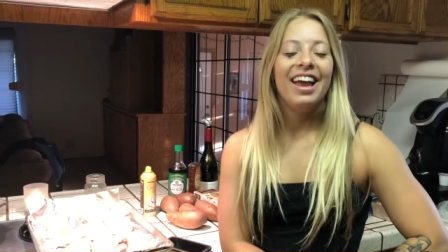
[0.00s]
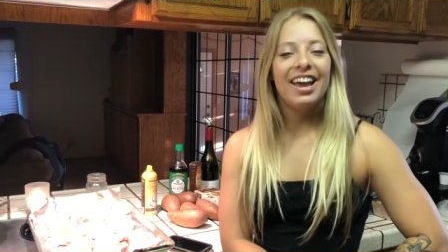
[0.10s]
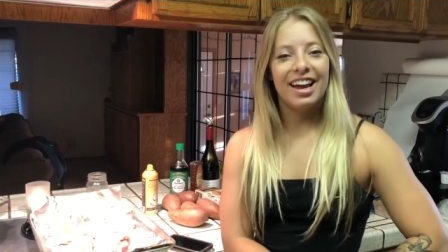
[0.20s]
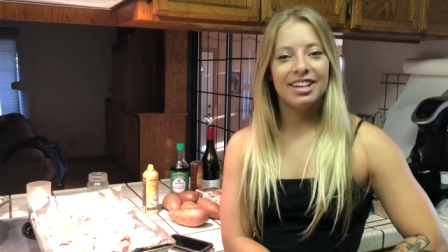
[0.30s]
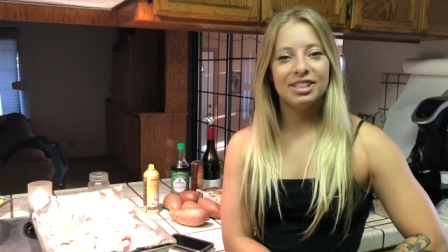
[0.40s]

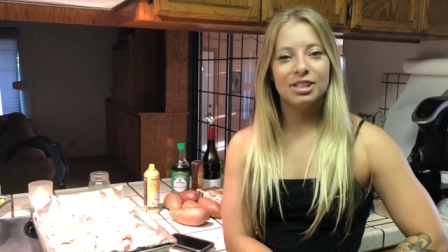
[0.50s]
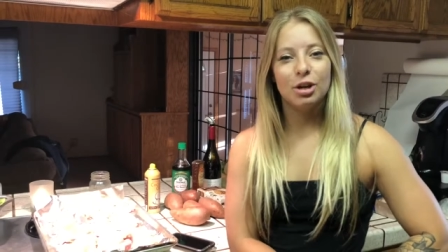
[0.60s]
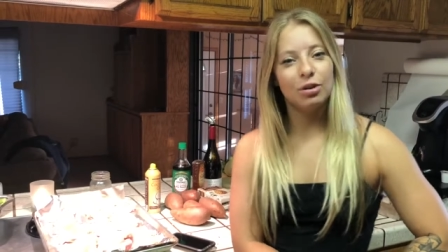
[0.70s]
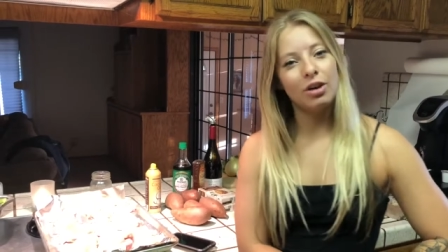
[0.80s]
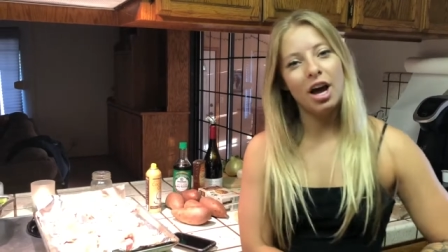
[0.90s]
Hey guys,
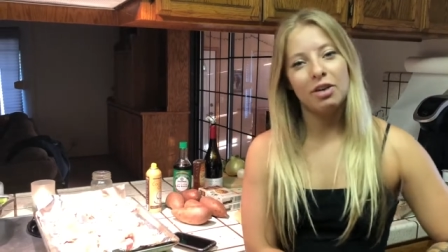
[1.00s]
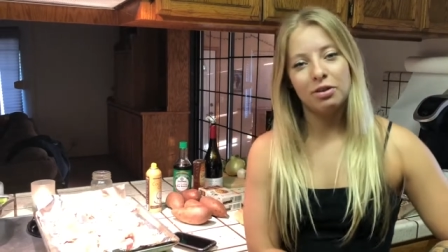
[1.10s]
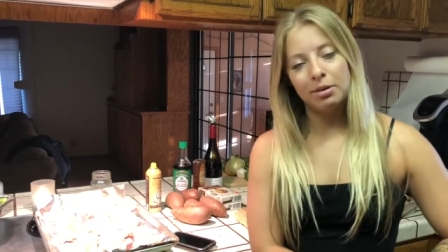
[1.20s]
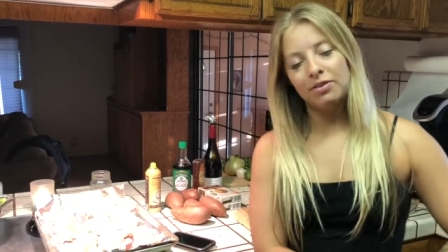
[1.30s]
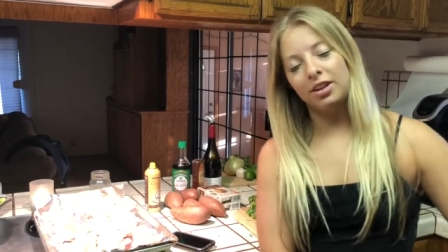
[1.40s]
so
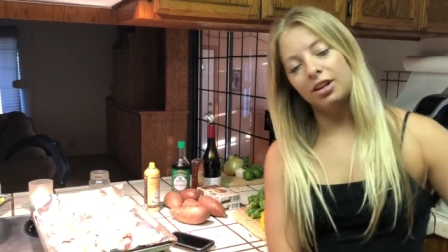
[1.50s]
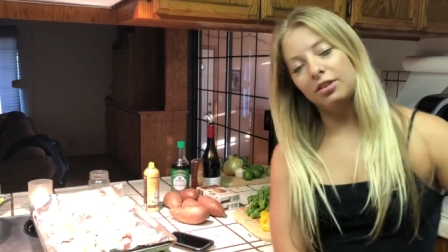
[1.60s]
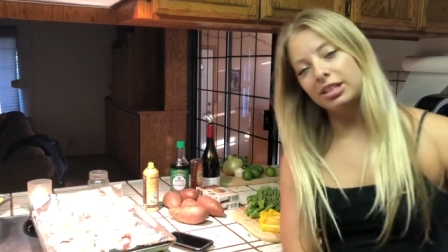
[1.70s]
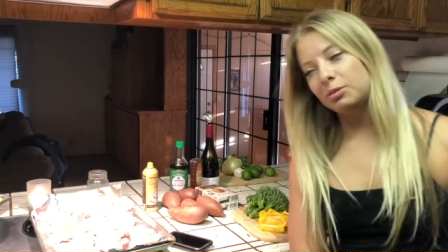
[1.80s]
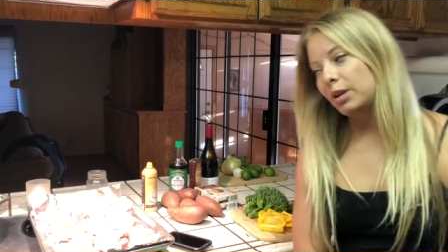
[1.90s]
for my video
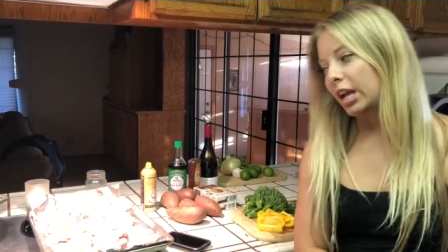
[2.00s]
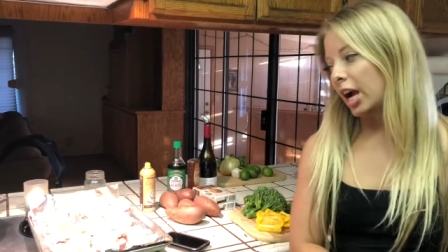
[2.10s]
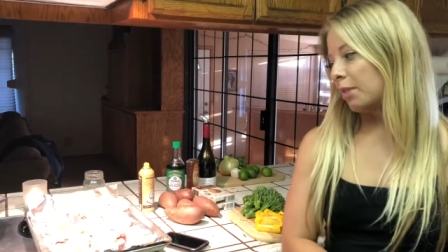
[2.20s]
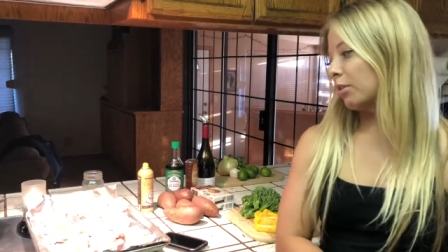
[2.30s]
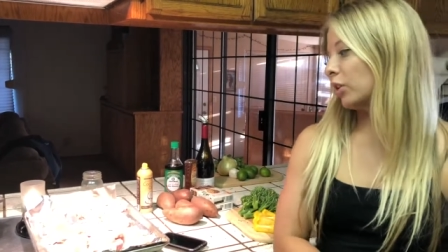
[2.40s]
this week,
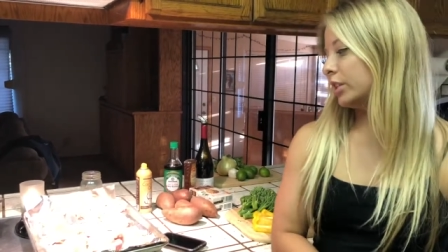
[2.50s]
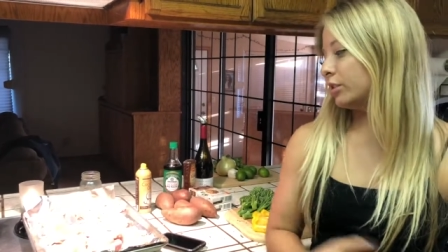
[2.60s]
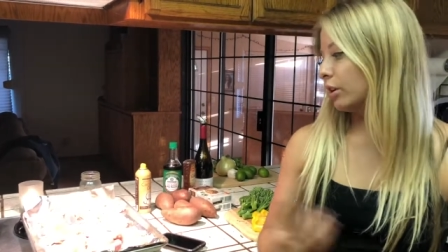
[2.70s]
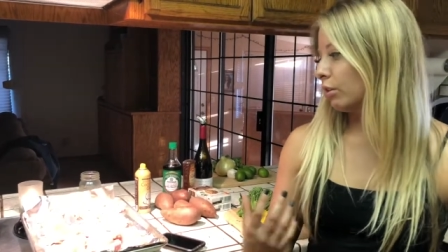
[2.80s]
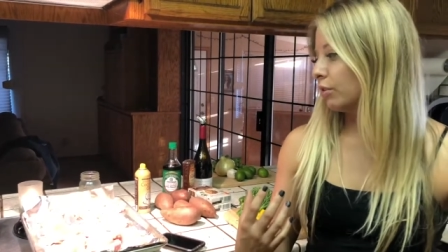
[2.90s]
I'm going
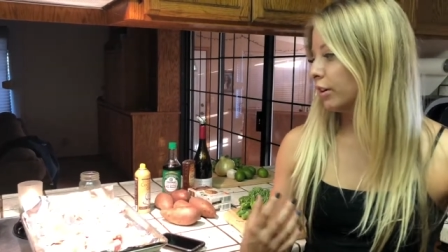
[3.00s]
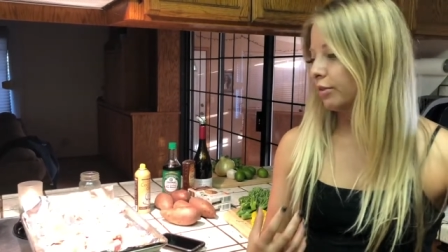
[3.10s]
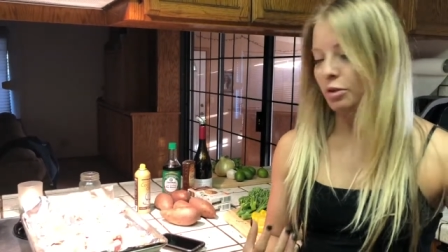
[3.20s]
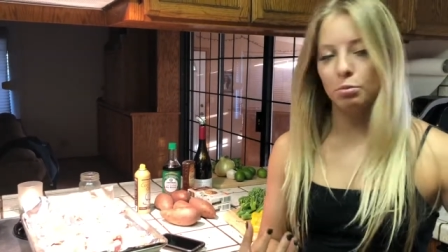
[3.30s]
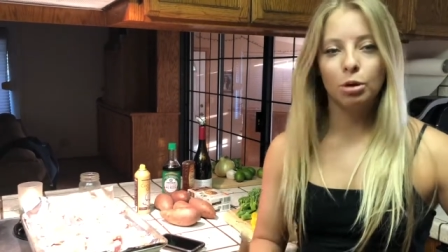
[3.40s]
to go over a
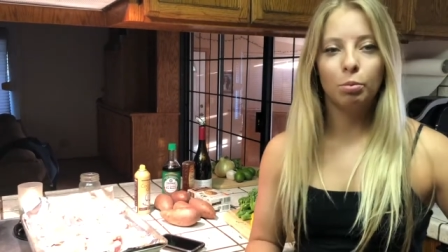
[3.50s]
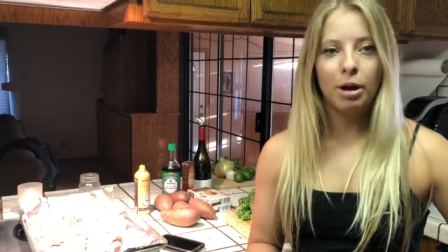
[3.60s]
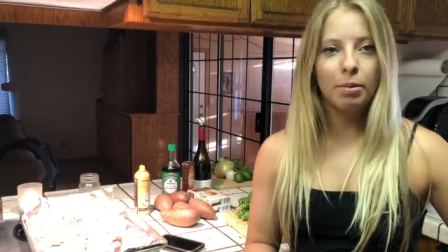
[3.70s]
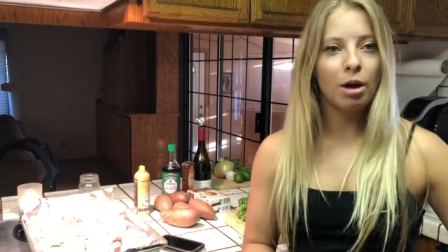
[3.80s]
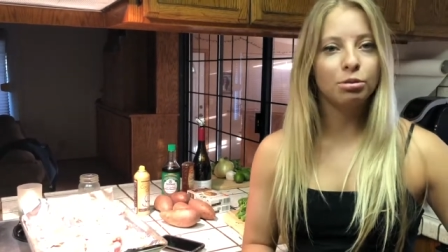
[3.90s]
few meal
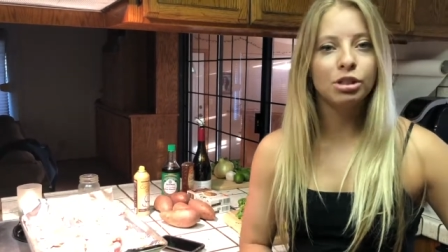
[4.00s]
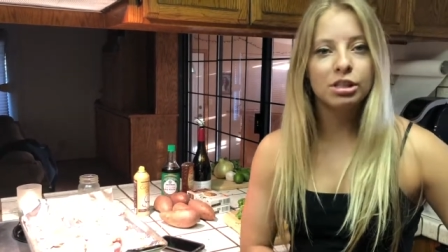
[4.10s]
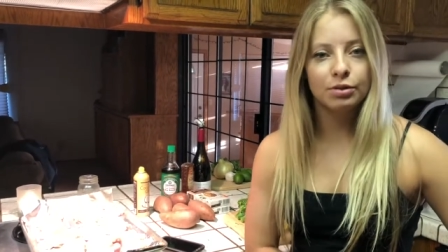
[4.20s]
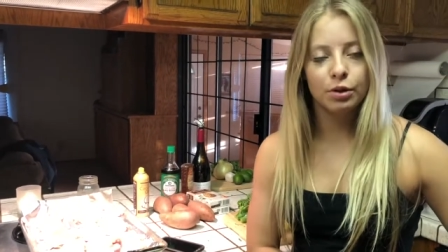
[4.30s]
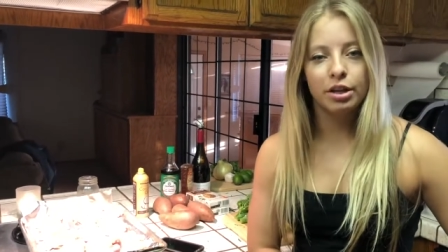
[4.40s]
prep
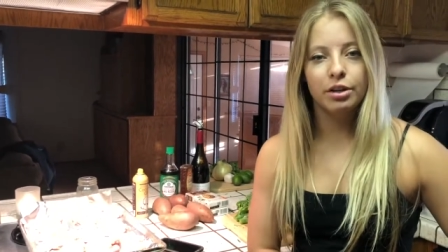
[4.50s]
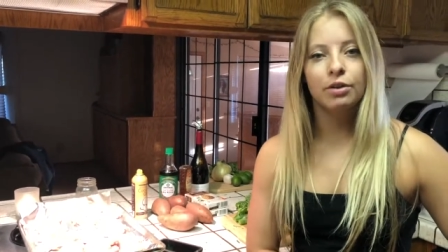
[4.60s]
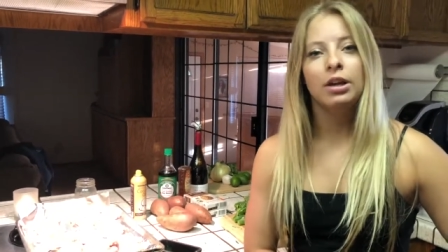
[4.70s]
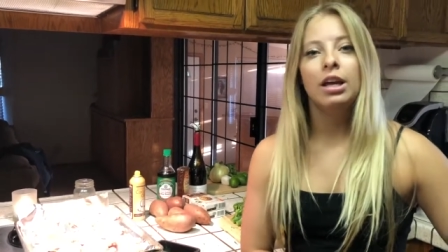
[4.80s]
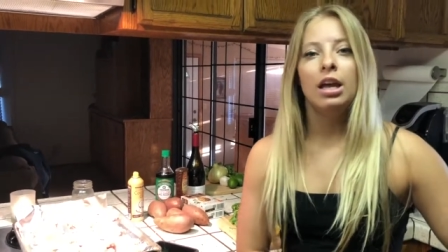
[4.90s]
options for
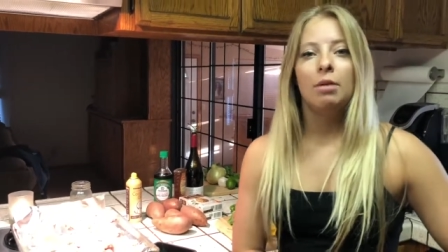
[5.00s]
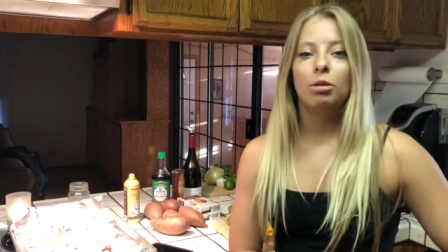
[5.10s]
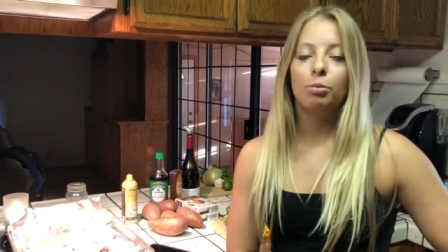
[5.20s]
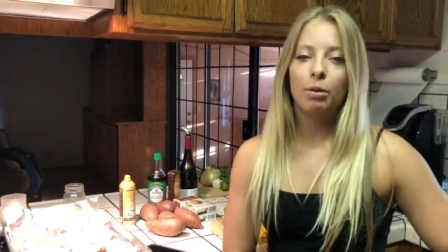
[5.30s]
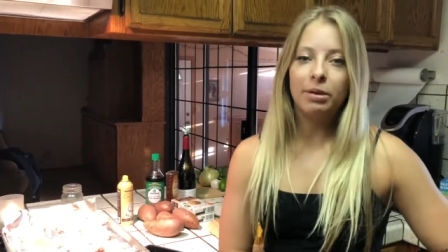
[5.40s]
you.
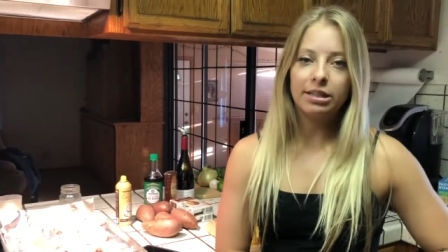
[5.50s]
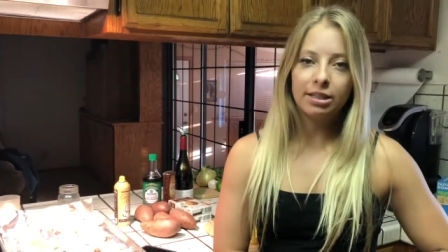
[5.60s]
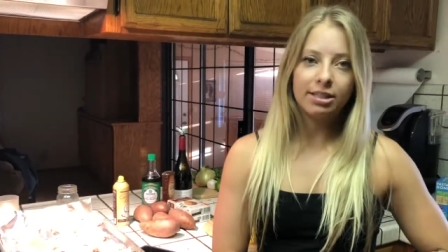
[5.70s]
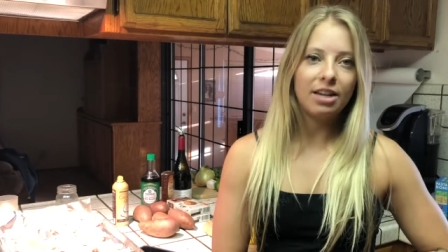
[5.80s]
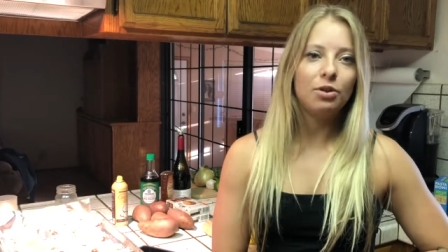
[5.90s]
Meal prepping
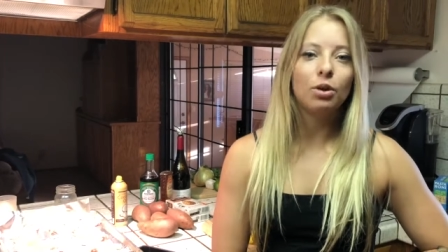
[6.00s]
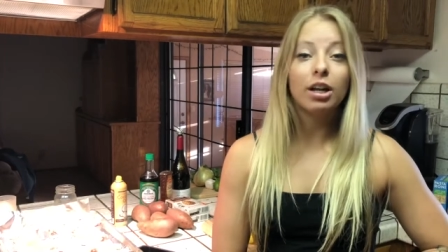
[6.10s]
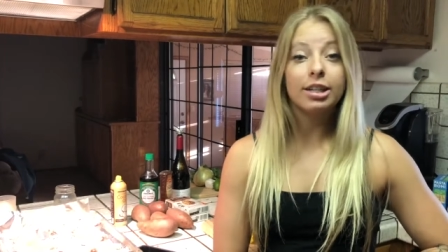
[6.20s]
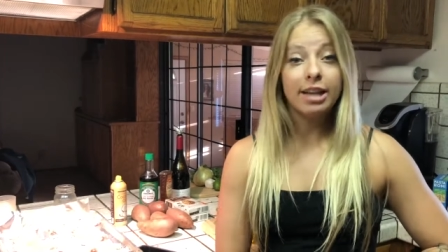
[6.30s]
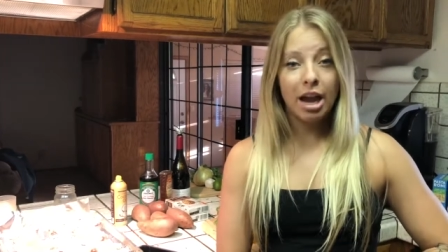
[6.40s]
does save you a
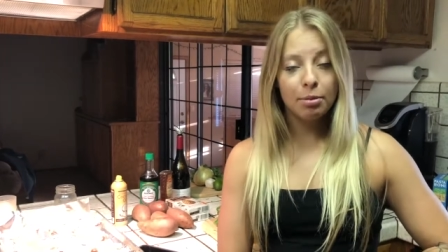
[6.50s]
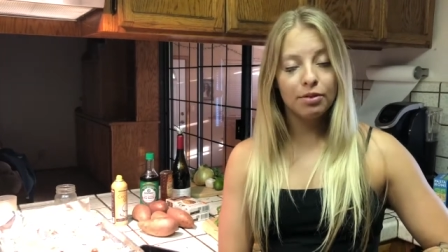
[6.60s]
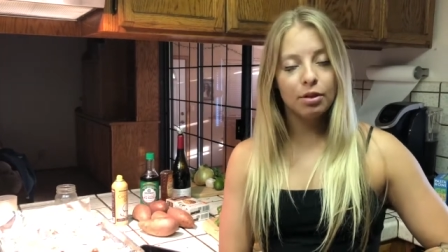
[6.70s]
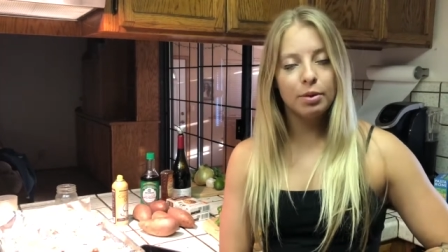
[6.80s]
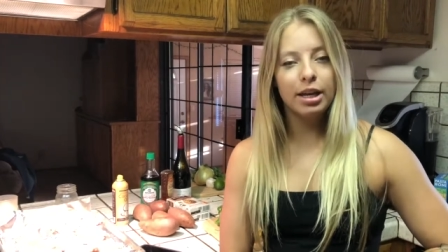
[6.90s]
lot of time
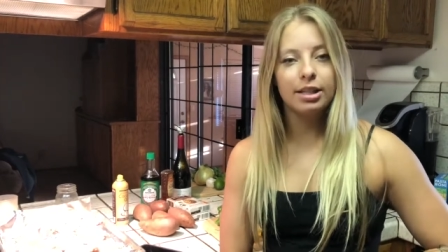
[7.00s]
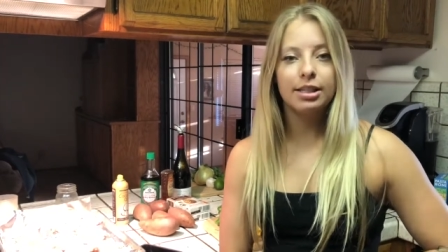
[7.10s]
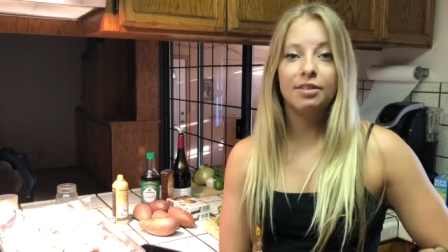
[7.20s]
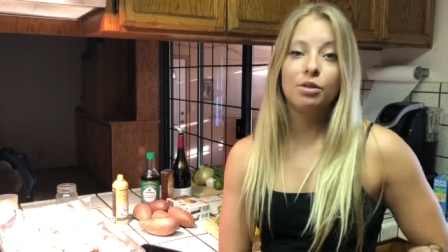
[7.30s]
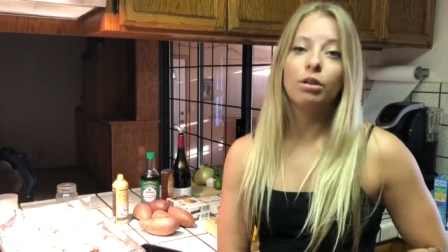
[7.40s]
over the week. It
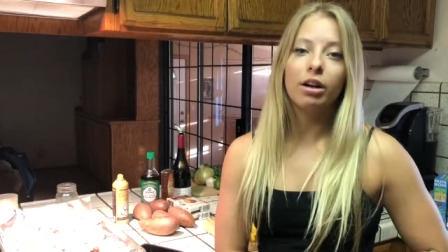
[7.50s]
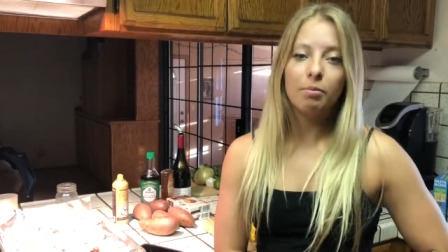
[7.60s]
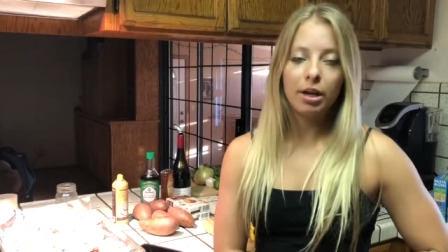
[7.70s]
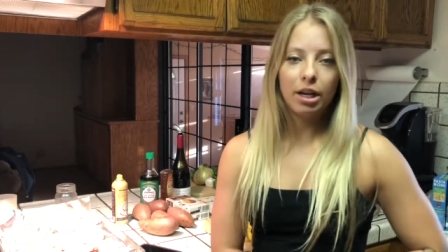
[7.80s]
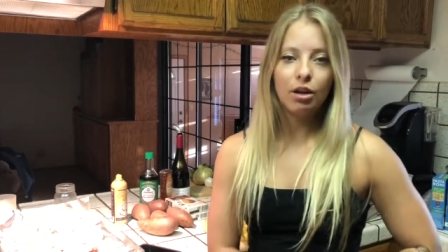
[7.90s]
saves you a lot of
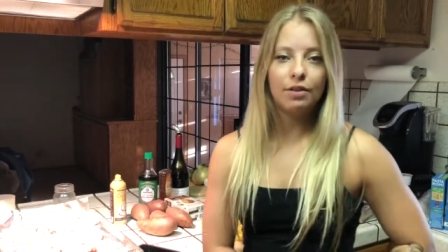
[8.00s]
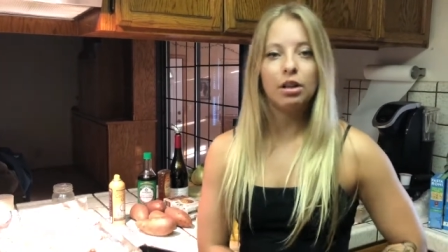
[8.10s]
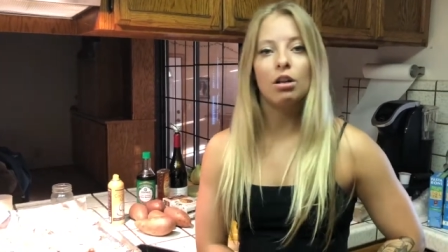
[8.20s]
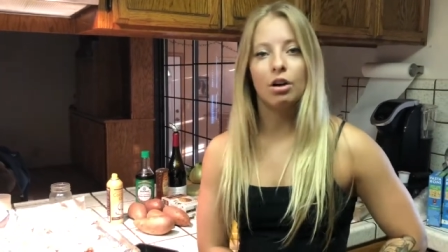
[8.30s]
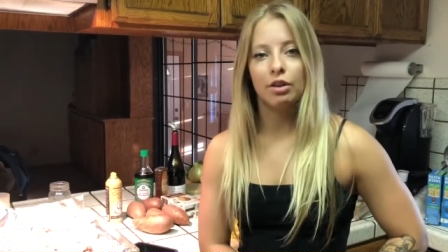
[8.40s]
money over the
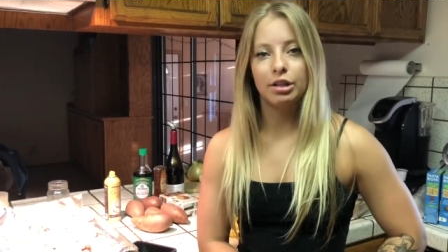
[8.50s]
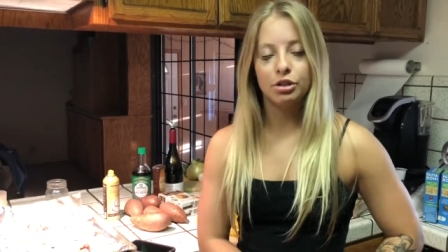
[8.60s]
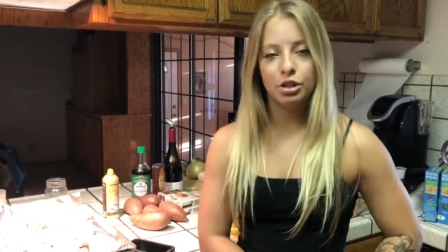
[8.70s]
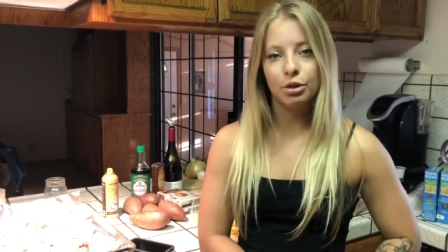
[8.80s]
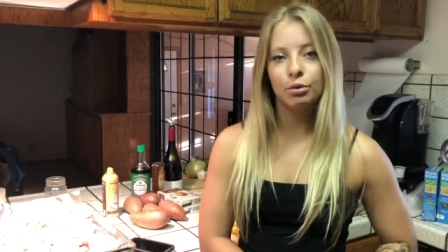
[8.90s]
long run
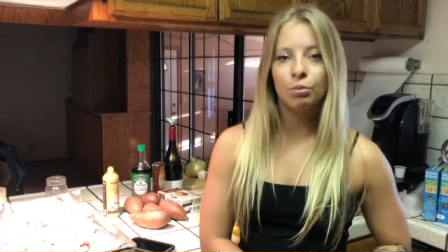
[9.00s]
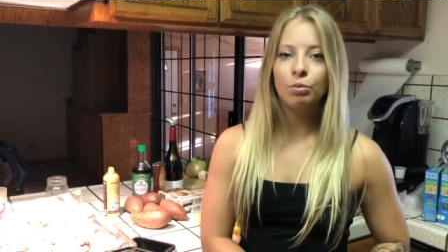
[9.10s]
too.